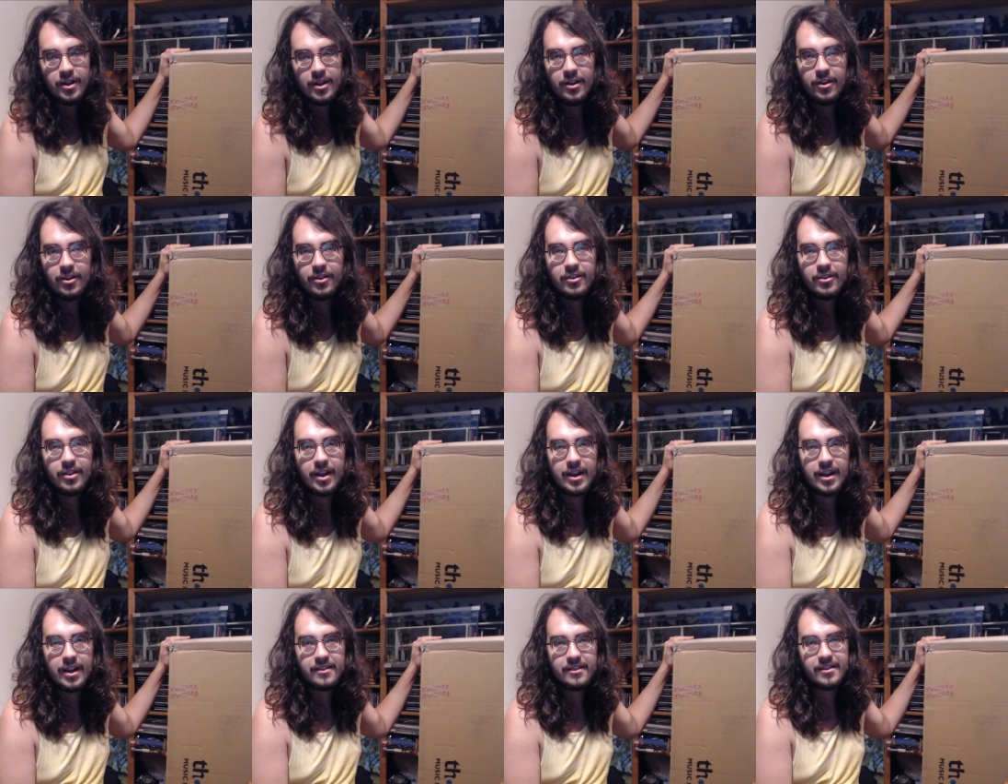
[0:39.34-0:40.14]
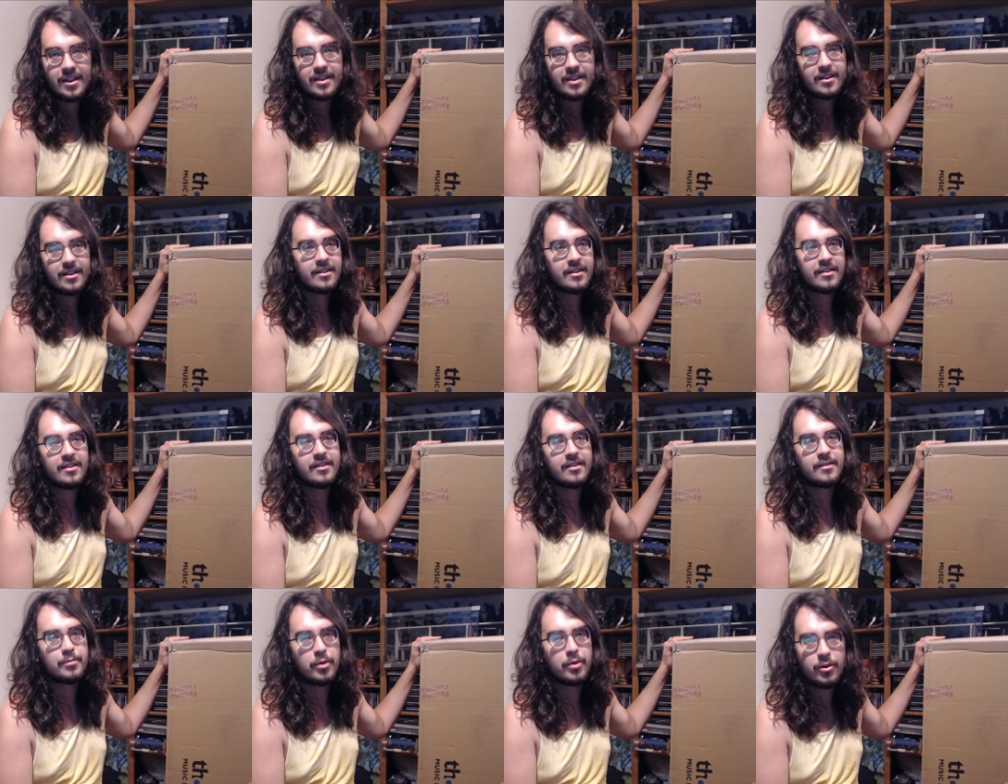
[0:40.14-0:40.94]
online saying that this
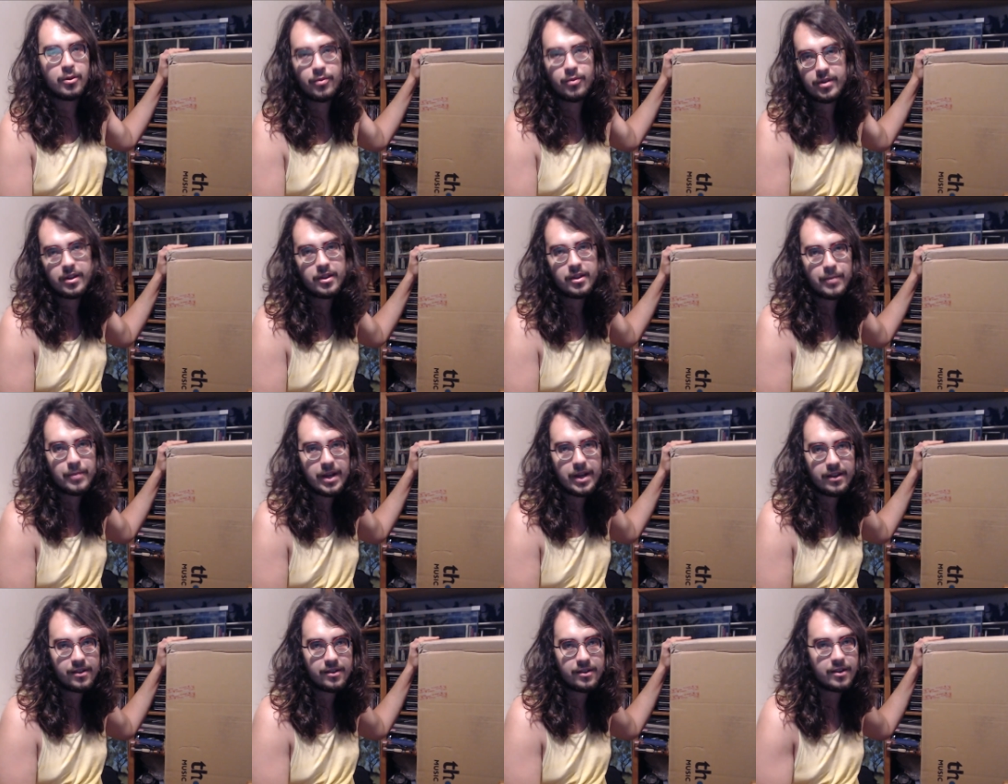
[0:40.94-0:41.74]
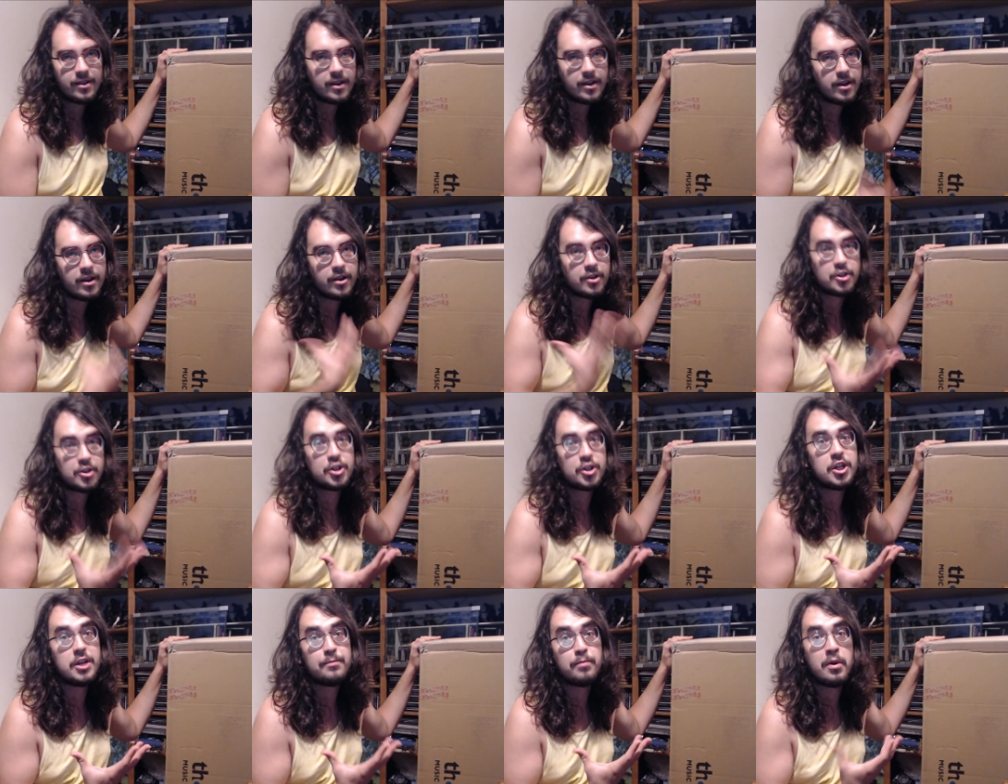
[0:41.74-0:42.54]
is probably one of the best
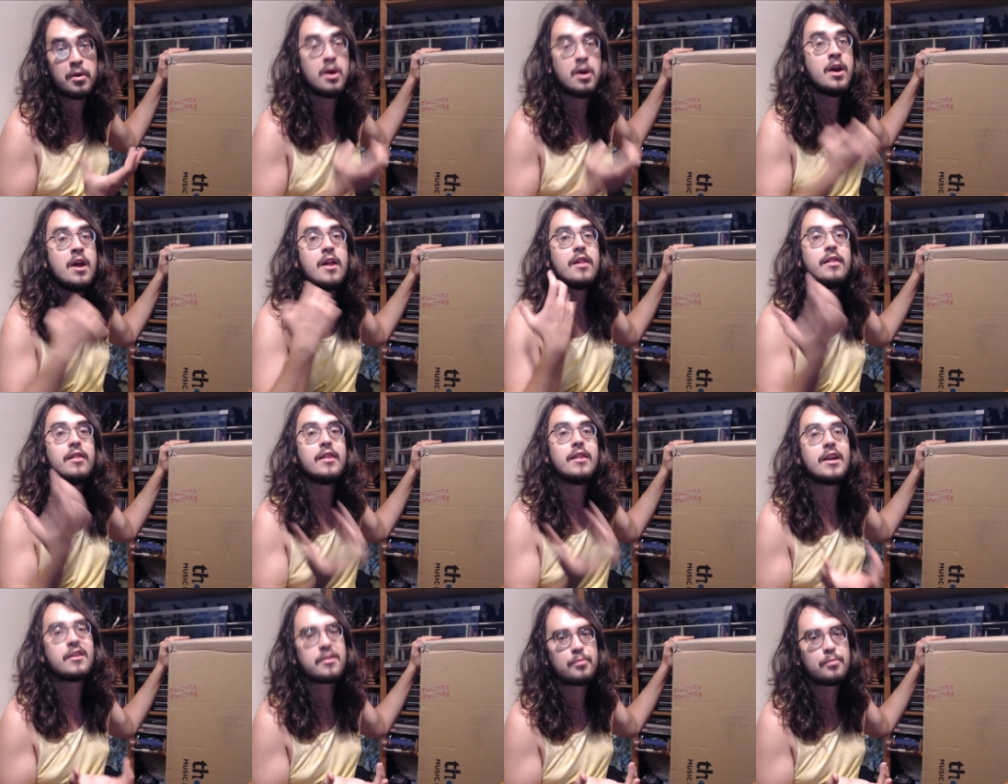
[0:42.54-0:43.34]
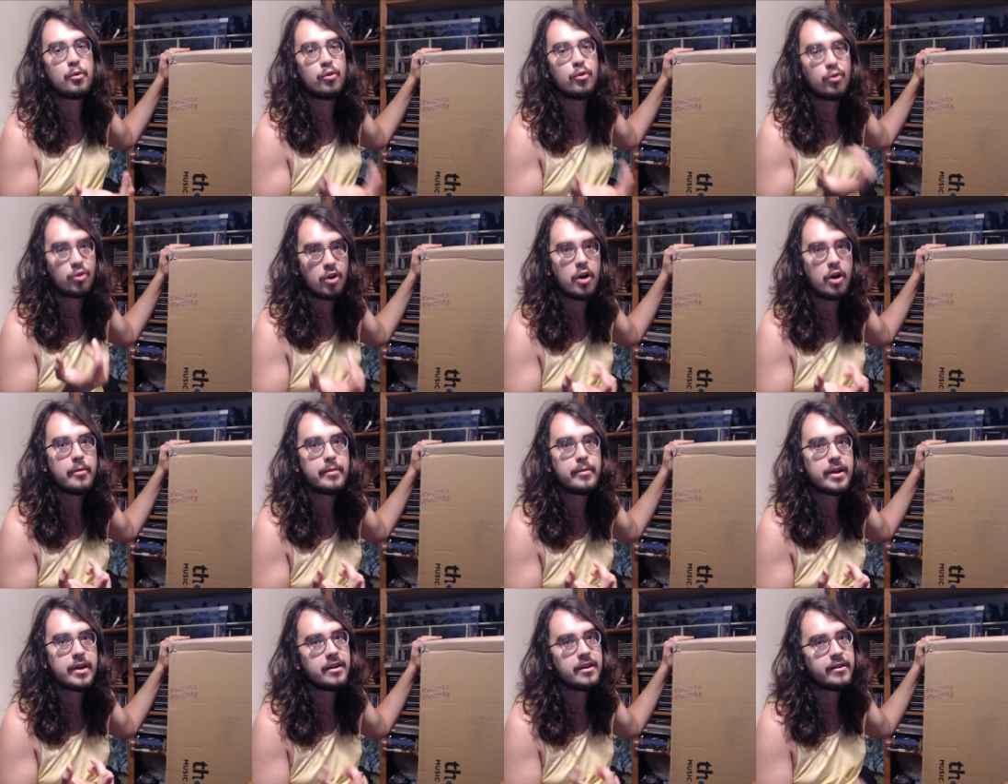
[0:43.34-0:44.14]
cheap Les Paul
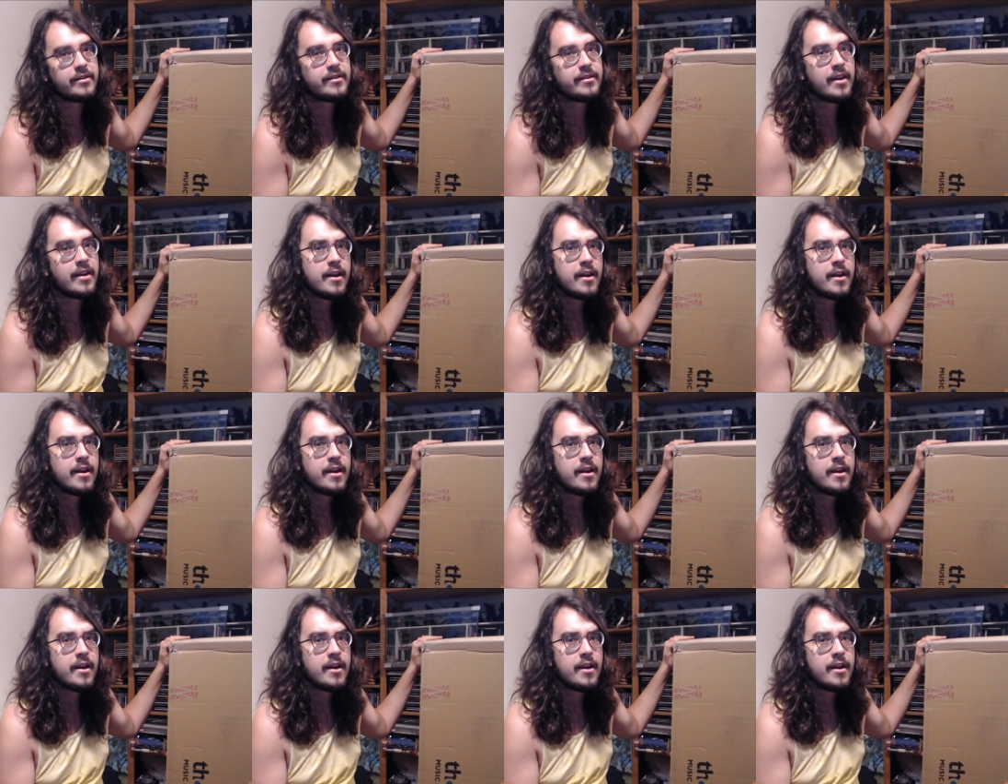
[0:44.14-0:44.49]
copies.